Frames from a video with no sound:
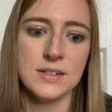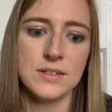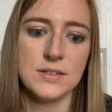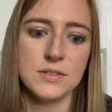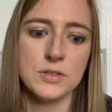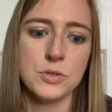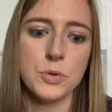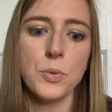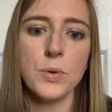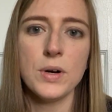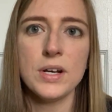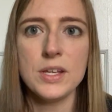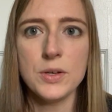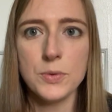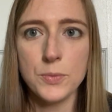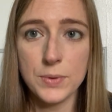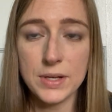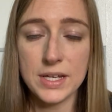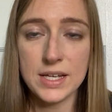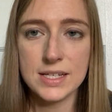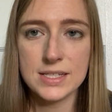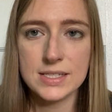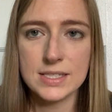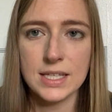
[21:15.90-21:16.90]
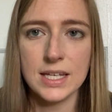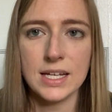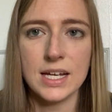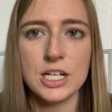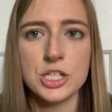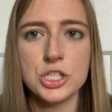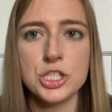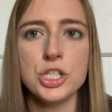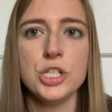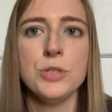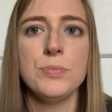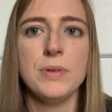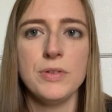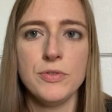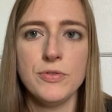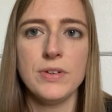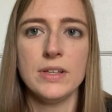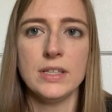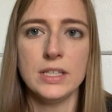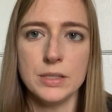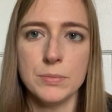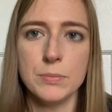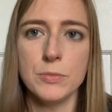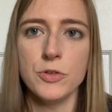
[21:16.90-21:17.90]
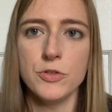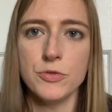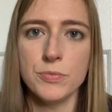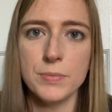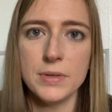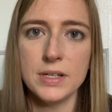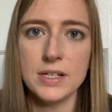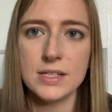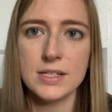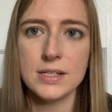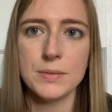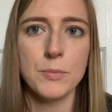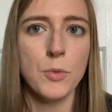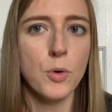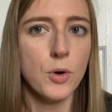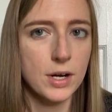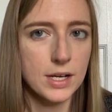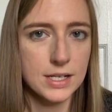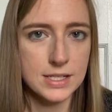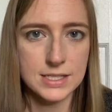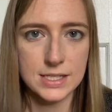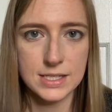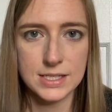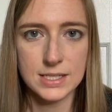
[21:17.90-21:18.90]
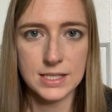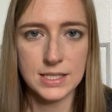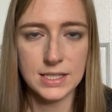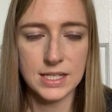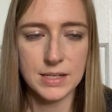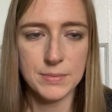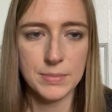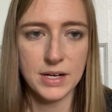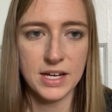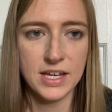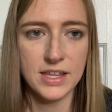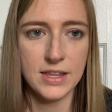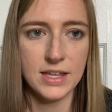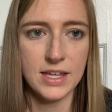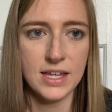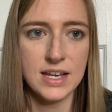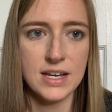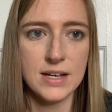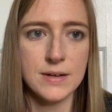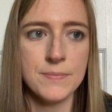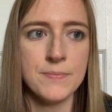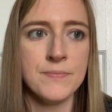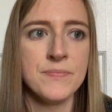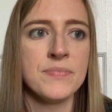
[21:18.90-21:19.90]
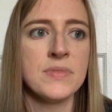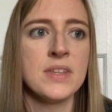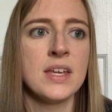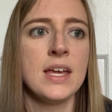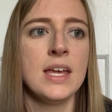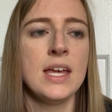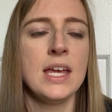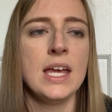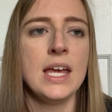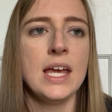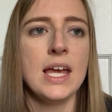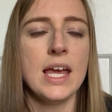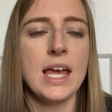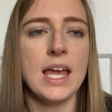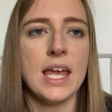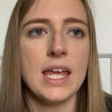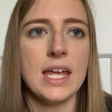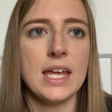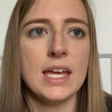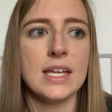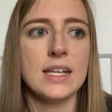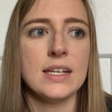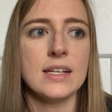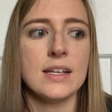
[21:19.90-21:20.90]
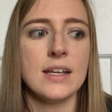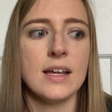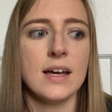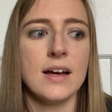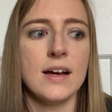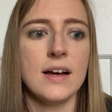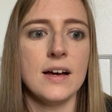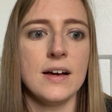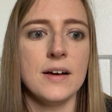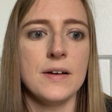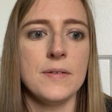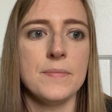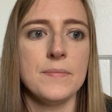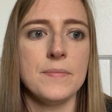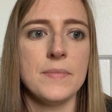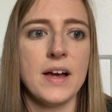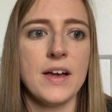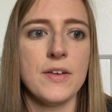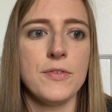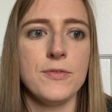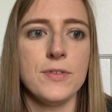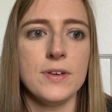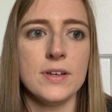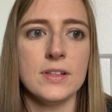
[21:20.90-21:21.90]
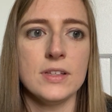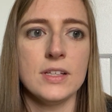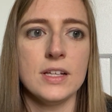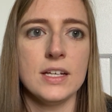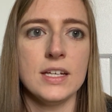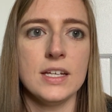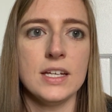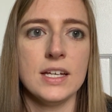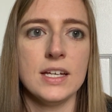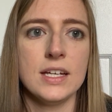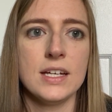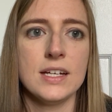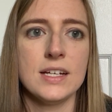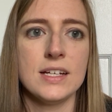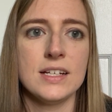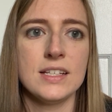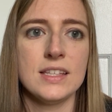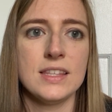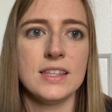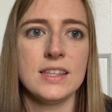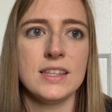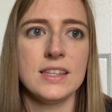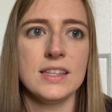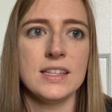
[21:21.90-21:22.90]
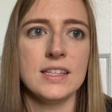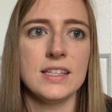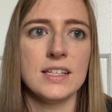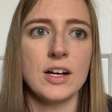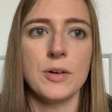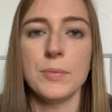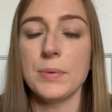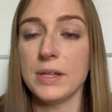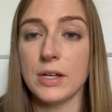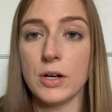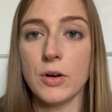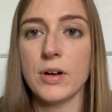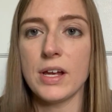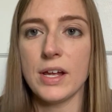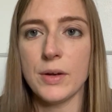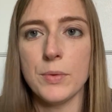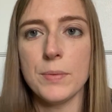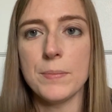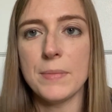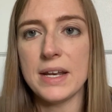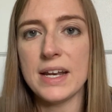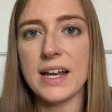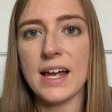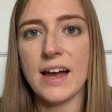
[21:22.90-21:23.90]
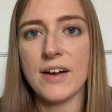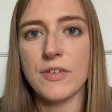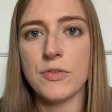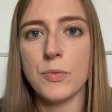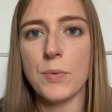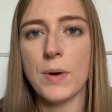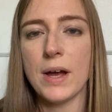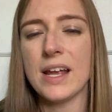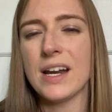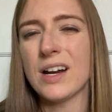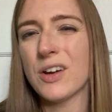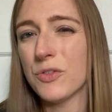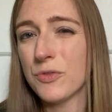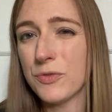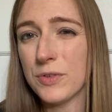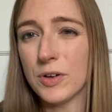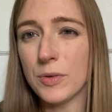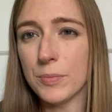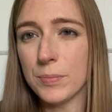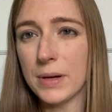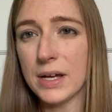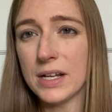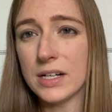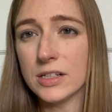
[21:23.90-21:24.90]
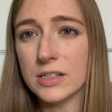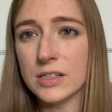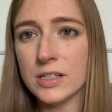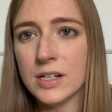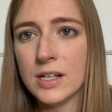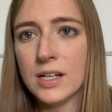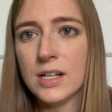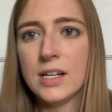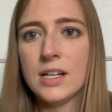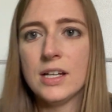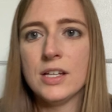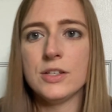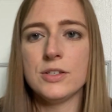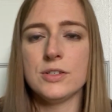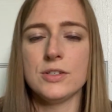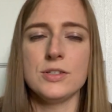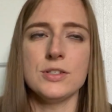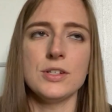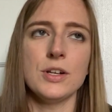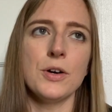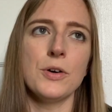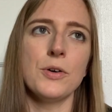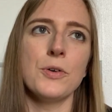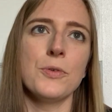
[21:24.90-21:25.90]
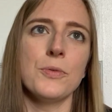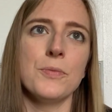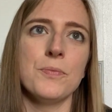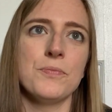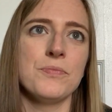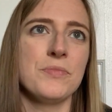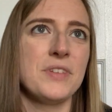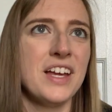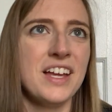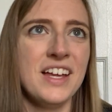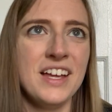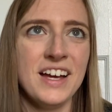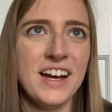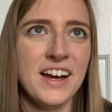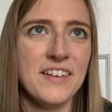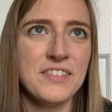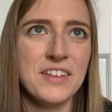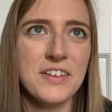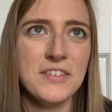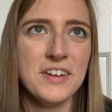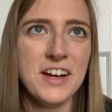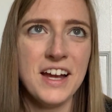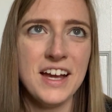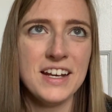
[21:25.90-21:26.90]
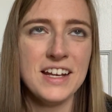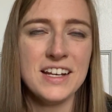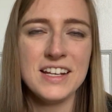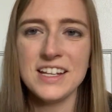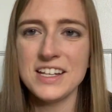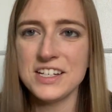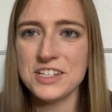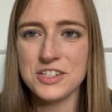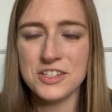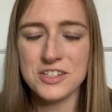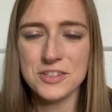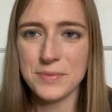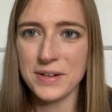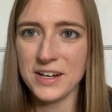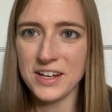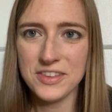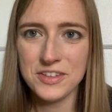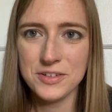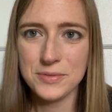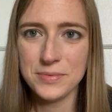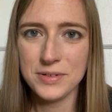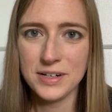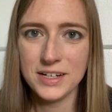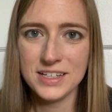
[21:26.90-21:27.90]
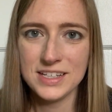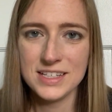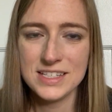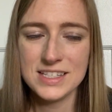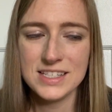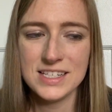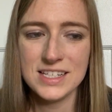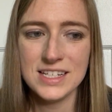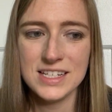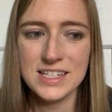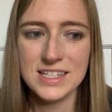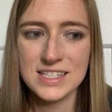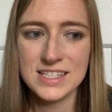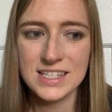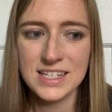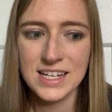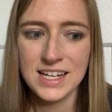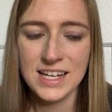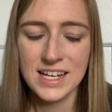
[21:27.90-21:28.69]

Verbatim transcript: 20 weeks, like I should be feeling movement more consistently by then. And I feel like I'll be like, okay, we made it halfway and I'll feel better. So I've never had any issues with my other pregnancies.